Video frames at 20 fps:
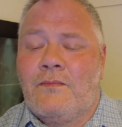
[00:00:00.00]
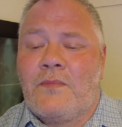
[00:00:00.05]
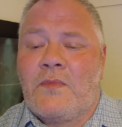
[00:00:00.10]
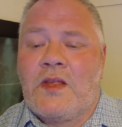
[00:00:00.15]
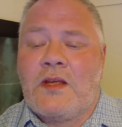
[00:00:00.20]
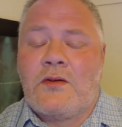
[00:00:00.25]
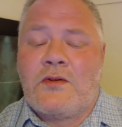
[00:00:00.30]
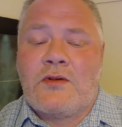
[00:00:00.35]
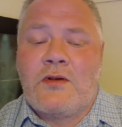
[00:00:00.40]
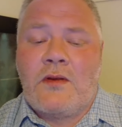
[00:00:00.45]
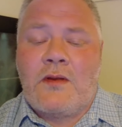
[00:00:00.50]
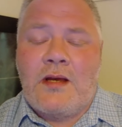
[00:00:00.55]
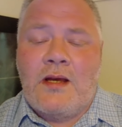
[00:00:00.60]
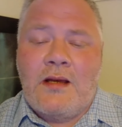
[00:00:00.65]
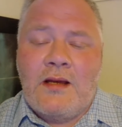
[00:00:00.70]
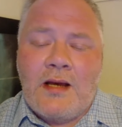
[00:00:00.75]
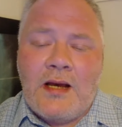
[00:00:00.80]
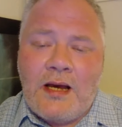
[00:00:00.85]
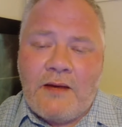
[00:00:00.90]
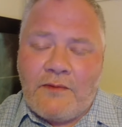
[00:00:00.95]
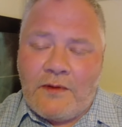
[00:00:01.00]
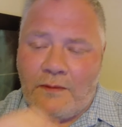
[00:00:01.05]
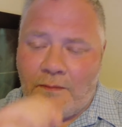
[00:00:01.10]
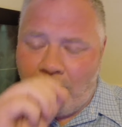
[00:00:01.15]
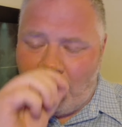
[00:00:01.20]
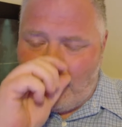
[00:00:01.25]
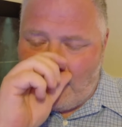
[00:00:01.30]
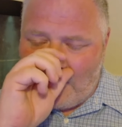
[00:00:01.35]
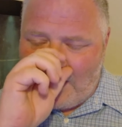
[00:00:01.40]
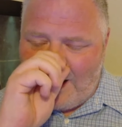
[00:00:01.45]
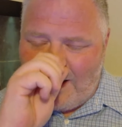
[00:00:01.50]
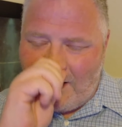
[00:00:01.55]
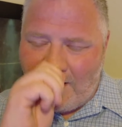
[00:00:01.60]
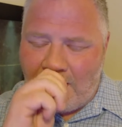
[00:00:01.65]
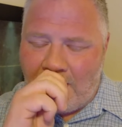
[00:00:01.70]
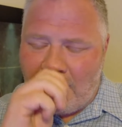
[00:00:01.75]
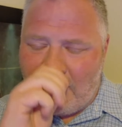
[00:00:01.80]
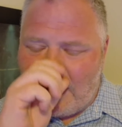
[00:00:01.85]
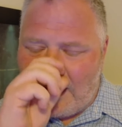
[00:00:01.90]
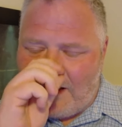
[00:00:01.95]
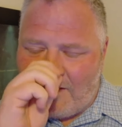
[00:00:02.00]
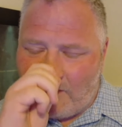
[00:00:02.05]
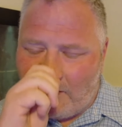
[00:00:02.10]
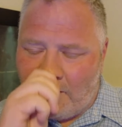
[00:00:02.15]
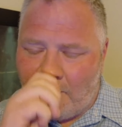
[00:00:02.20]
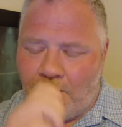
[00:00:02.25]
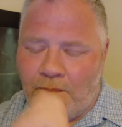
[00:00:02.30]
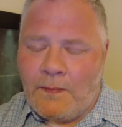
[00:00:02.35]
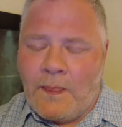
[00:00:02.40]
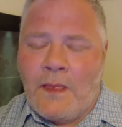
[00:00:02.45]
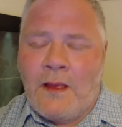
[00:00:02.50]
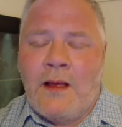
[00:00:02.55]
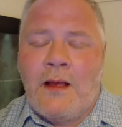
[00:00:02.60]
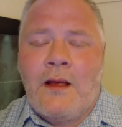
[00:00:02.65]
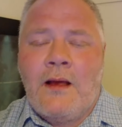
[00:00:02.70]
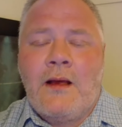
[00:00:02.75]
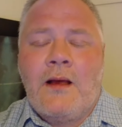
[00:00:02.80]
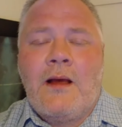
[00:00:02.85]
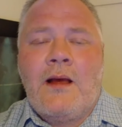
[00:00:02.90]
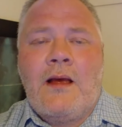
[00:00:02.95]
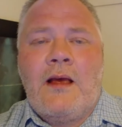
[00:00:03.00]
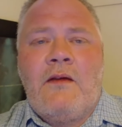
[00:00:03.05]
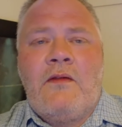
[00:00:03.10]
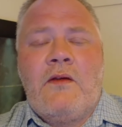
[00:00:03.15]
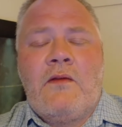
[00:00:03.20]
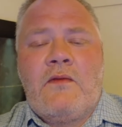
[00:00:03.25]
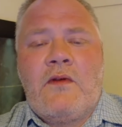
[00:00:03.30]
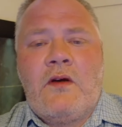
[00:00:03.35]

So there you have it. There you have it. If you vote